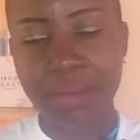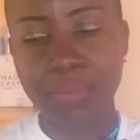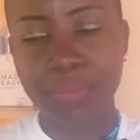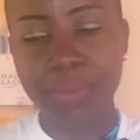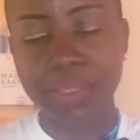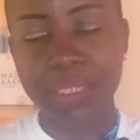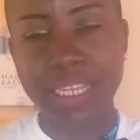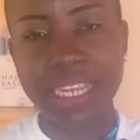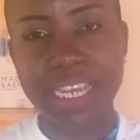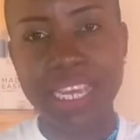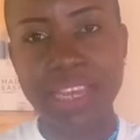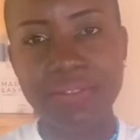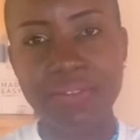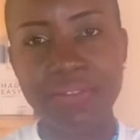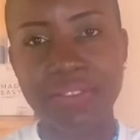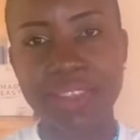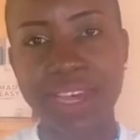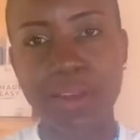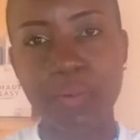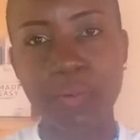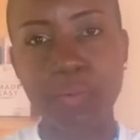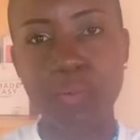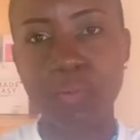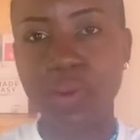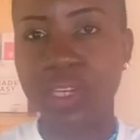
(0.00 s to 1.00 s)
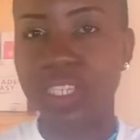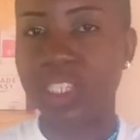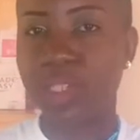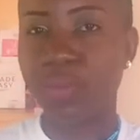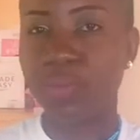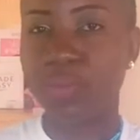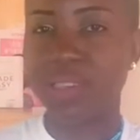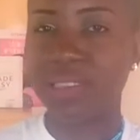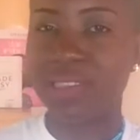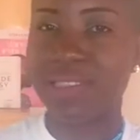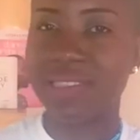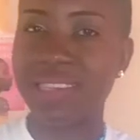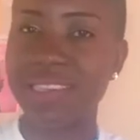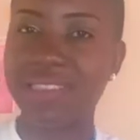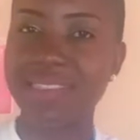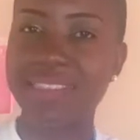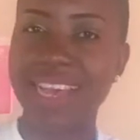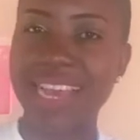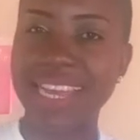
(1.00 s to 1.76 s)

believe that which business